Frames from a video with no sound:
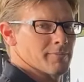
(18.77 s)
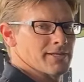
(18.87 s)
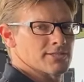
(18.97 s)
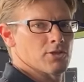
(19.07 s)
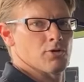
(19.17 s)

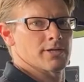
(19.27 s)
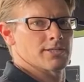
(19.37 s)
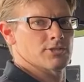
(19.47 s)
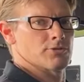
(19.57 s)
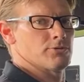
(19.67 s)
meters longer
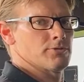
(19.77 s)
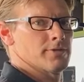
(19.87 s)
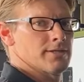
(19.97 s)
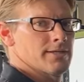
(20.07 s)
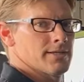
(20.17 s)
to
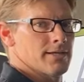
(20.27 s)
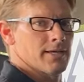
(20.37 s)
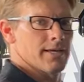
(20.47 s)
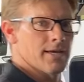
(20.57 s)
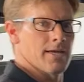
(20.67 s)

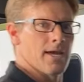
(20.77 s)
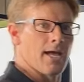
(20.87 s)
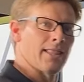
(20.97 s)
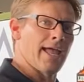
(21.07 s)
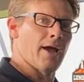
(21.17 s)

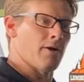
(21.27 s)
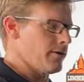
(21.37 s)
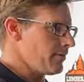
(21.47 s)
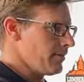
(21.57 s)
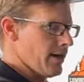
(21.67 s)

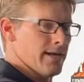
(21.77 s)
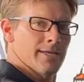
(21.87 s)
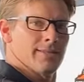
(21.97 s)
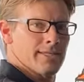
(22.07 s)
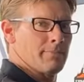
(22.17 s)
allow the,
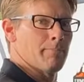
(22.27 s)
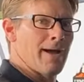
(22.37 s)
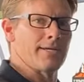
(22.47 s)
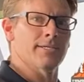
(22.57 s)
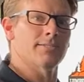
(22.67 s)
the
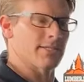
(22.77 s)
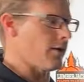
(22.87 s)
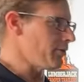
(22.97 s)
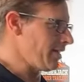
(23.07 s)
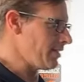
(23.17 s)
bunk to
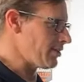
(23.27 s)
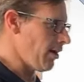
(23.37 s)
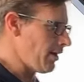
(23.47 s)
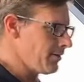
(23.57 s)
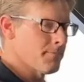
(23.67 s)
go on the inside.